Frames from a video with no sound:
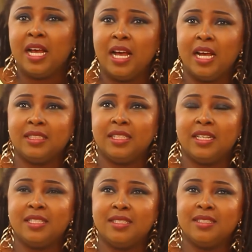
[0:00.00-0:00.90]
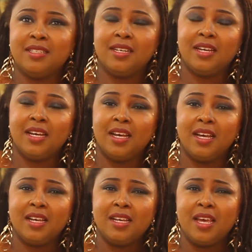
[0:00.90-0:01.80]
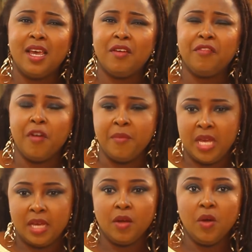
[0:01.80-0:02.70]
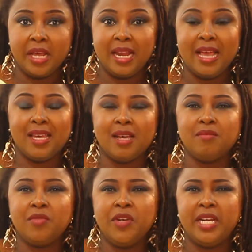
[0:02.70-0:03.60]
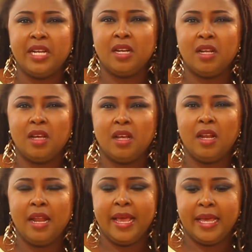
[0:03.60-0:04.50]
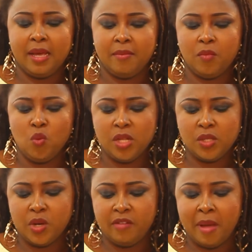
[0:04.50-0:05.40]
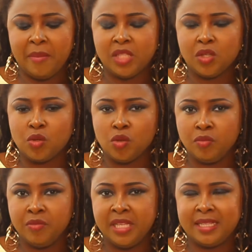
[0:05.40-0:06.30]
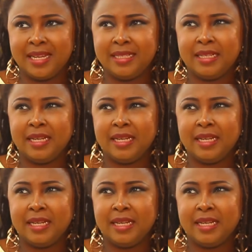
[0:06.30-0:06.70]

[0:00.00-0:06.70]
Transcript: and then for me, okay, like um, reading, like um, what one of my mentors told me, he said,